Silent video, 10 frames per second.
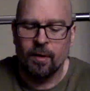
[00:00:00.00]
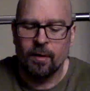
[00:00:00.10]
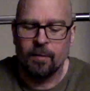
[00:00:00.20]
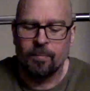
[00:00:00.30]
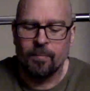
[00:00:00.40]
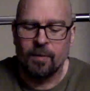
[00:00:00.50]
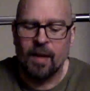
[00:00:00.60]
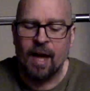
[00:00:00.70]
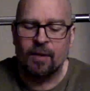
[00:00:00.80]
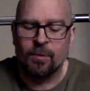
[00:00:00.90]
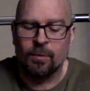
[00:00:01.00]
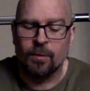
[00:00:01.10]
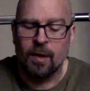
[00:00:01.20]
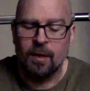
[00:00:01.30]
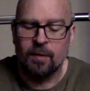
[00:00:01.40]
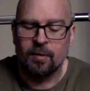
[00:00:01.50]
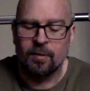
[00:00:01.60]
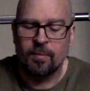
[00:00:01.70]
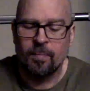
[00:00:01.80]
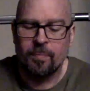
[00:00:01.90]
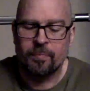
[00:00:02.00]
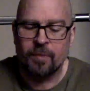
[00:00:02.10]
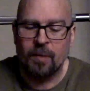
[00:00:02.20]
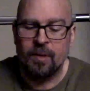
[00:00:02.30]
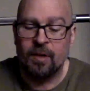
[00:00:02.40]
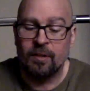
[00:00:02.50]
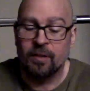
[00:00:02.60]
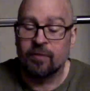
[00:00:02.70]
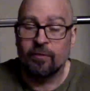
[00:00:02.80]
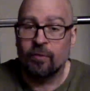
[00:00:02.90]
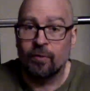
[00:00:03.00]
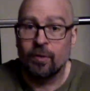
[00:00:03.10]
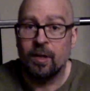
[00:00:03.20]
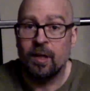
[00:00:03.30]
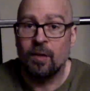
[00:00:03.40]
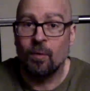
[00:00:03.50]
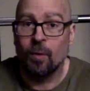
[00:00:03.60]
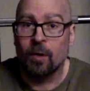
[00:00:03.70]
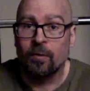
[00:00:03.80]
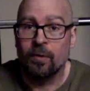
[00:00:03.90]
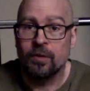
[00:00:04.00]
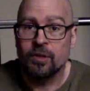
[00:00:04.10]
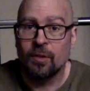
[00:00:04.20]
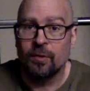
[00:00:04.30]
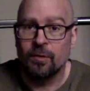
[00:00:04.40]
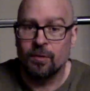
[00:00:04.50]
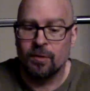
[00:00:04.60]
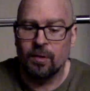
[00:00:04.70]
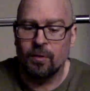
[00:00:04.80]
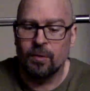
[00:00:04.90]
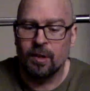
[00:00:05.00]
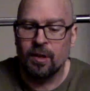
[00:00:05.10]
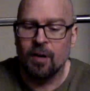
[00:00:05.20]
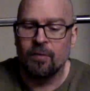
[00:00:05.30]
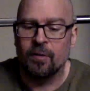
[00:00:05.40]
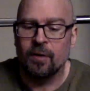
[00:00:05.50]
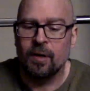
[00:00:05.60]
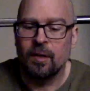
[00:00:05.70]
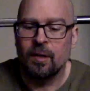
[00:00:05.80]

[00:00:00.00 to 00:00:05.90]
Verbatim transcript: a lateral raise, because it's free work for the shoulder. There's no recovery,